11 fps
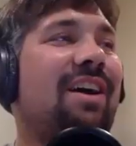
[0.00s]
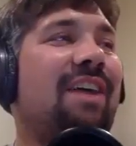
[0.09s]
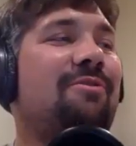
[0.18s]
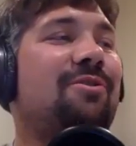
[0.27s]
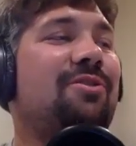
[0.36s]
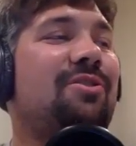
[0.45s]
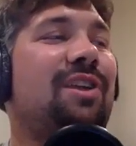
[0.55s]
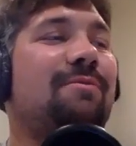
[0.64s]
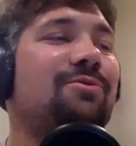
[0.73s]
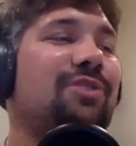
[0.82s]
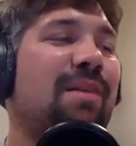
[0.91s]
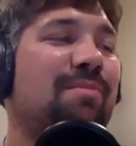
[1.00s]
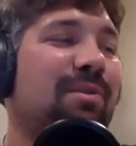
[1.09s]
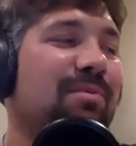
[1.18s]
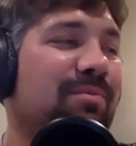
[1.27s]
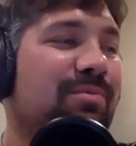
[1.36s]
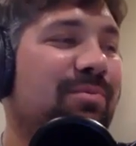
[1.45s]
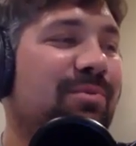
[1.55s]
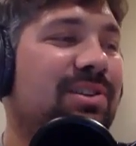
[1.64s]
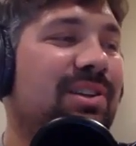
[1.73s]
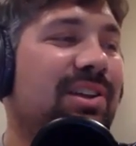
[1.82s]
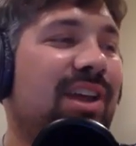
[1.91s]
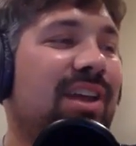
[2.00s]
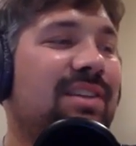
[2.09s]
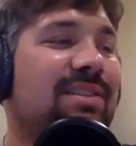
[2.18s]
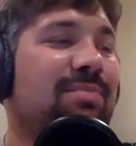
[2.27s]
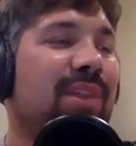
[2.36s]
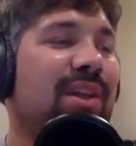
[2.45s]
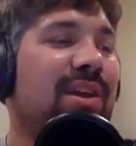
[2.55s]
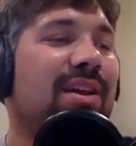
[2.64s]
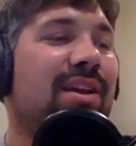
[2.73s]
I won't name drop him just in case, but